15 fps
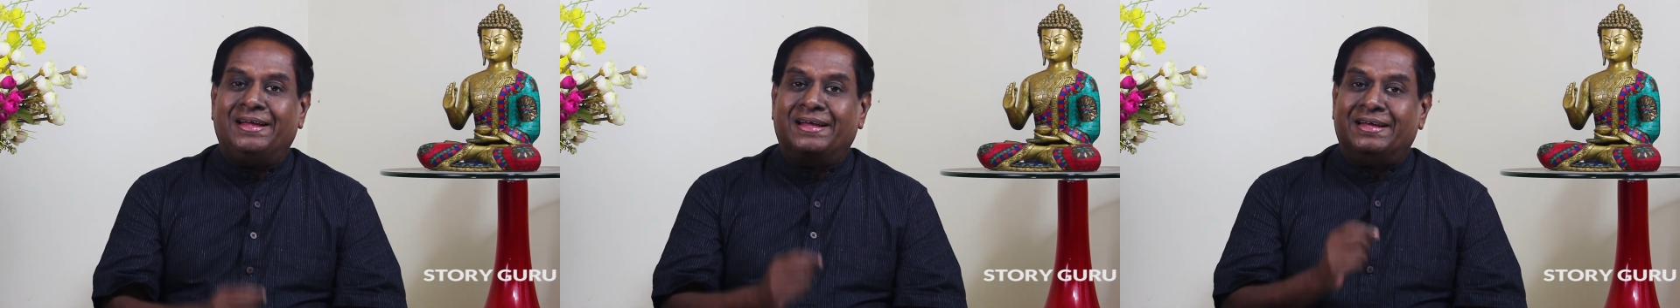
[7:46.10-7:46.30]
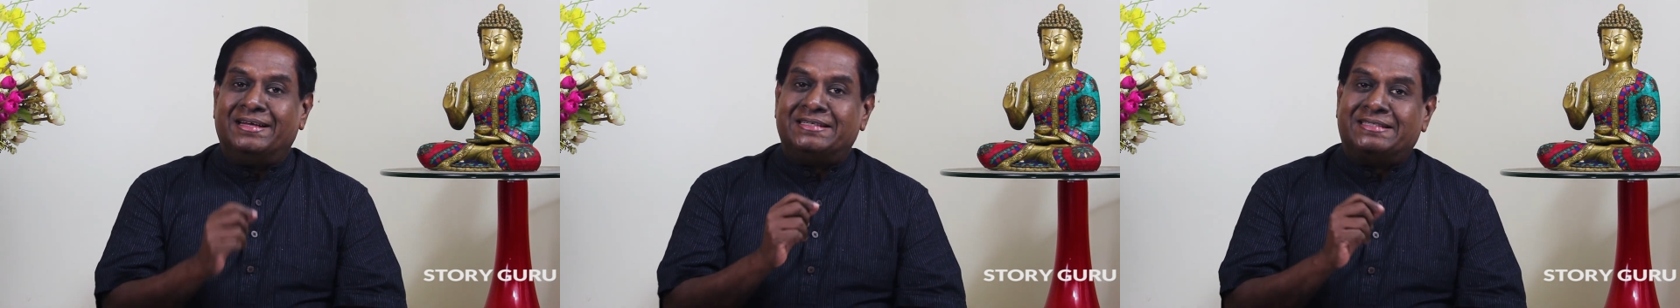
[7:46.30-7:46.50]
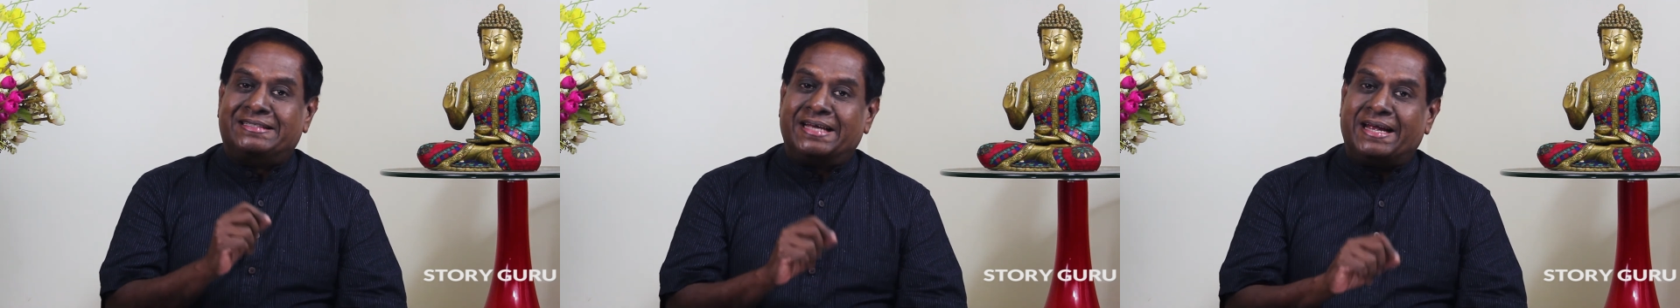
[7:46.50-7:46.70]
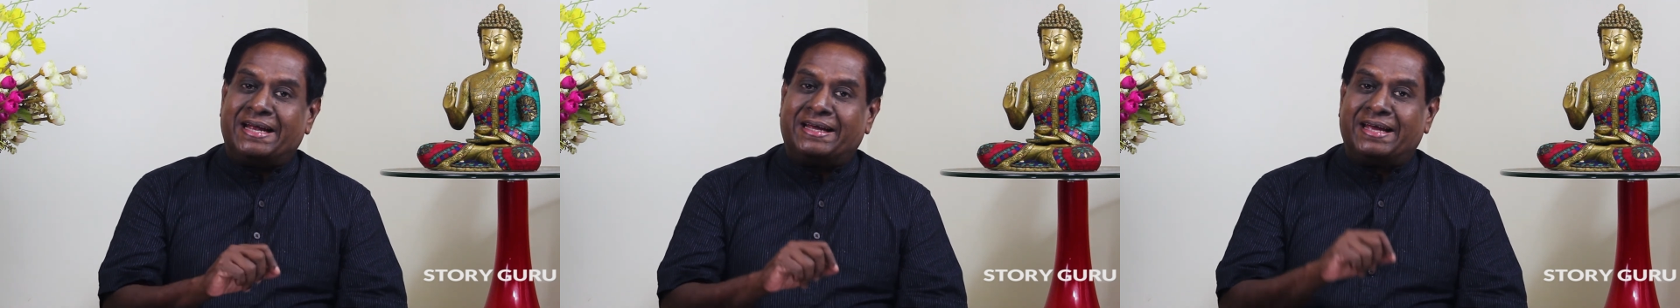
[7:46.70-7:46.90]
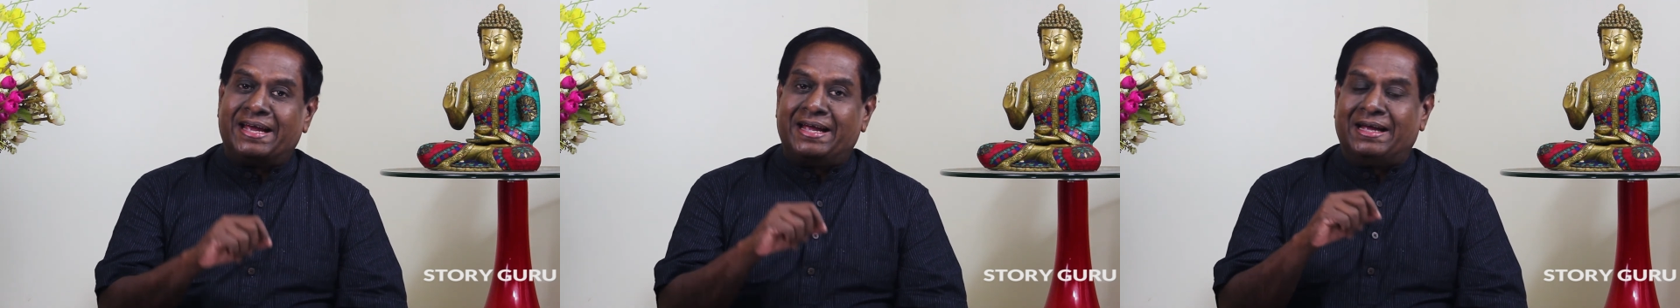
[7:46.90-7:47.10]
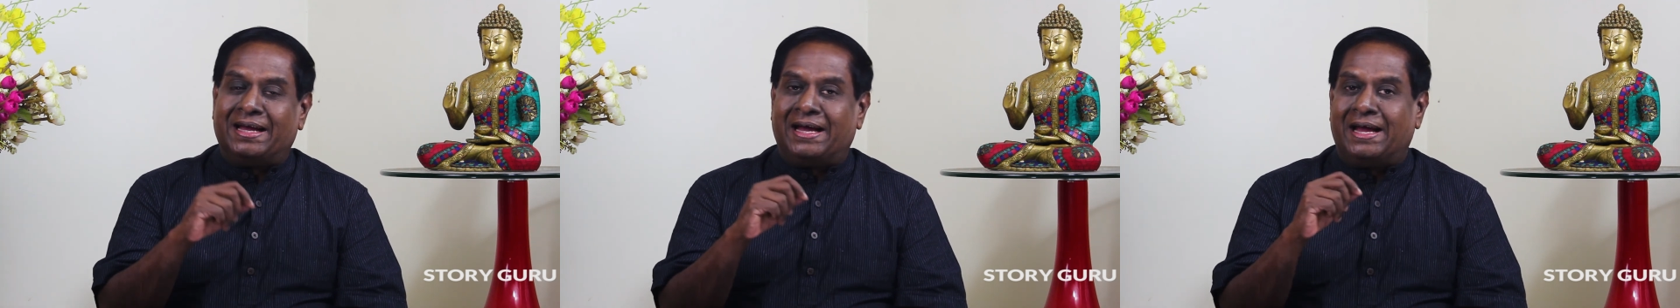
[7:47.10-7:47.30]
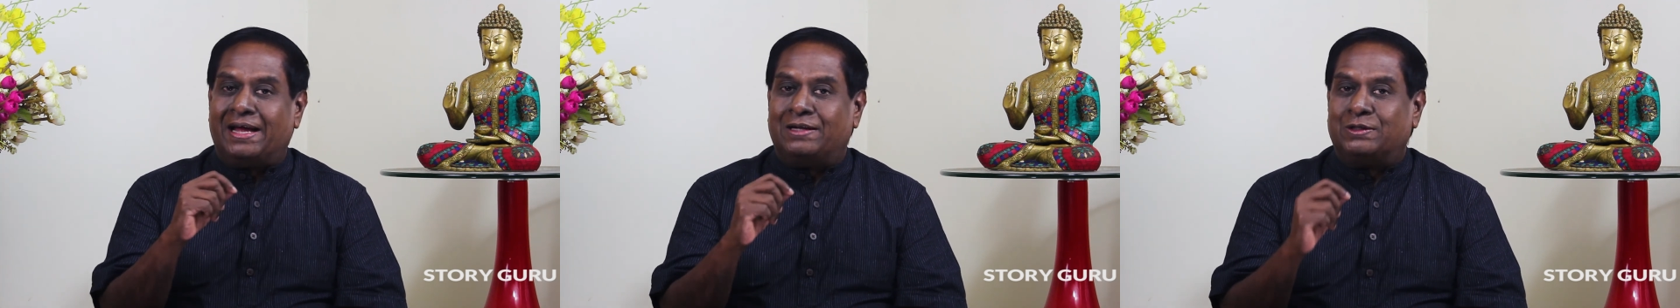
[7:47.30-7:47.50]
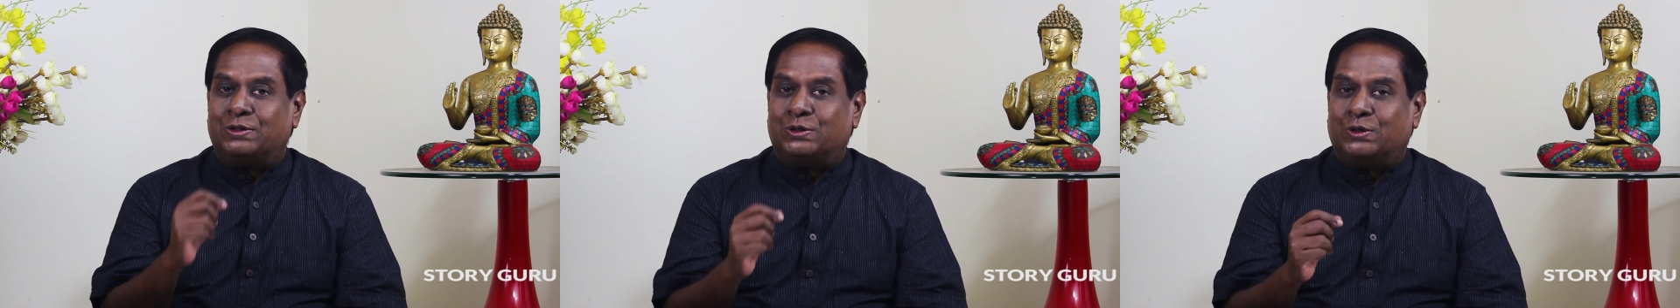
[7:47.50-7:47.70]
Is thinking
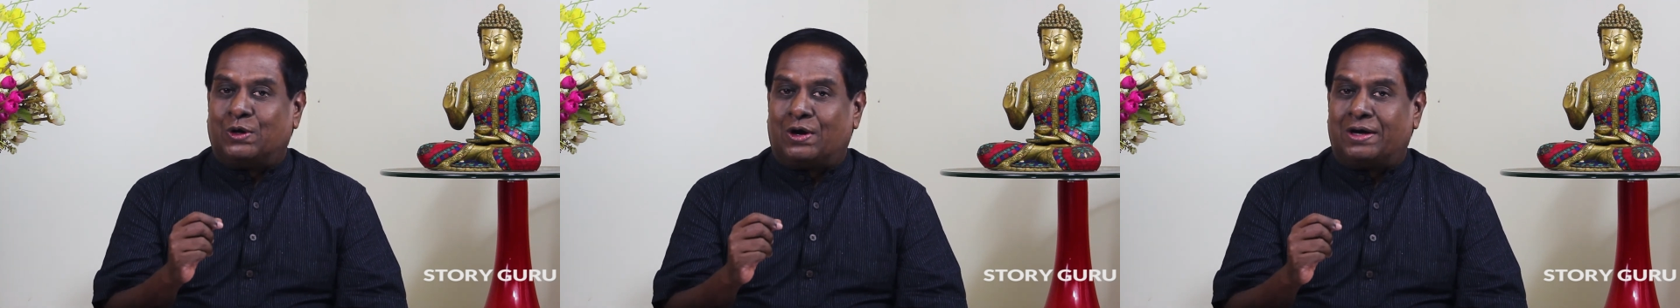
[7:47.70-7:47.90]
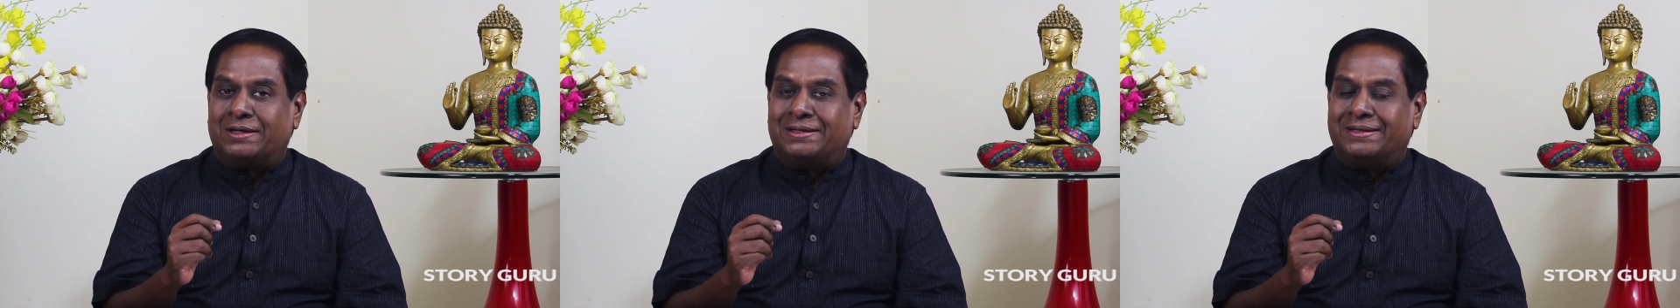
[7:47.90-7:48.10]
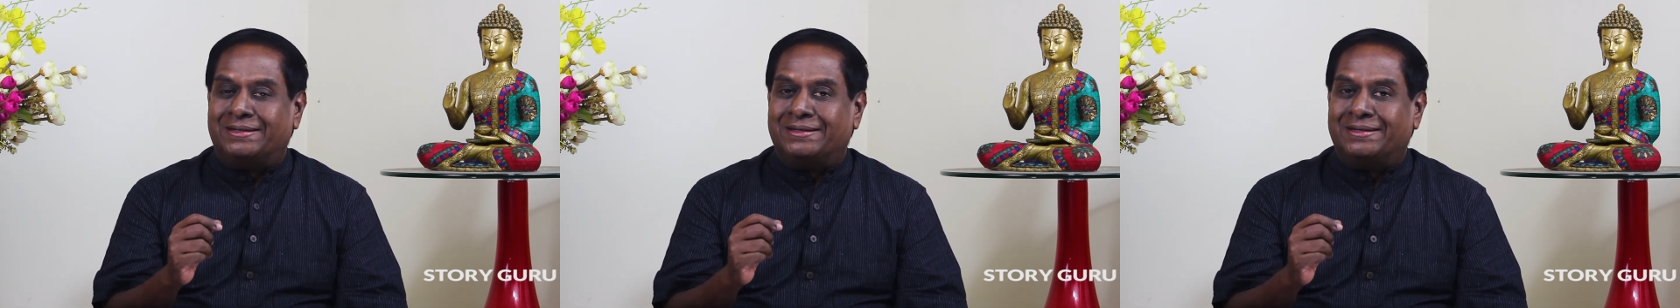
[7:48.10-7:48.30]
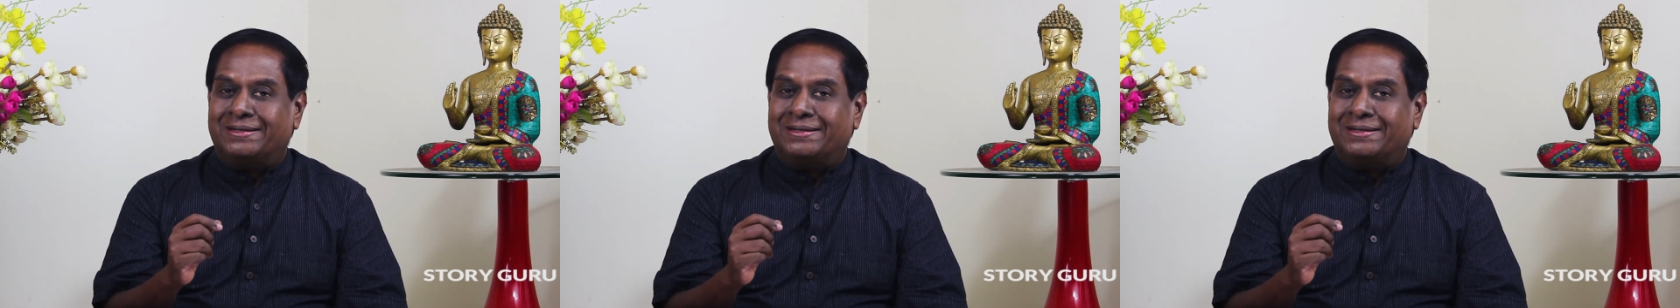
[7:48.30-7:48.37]
and thought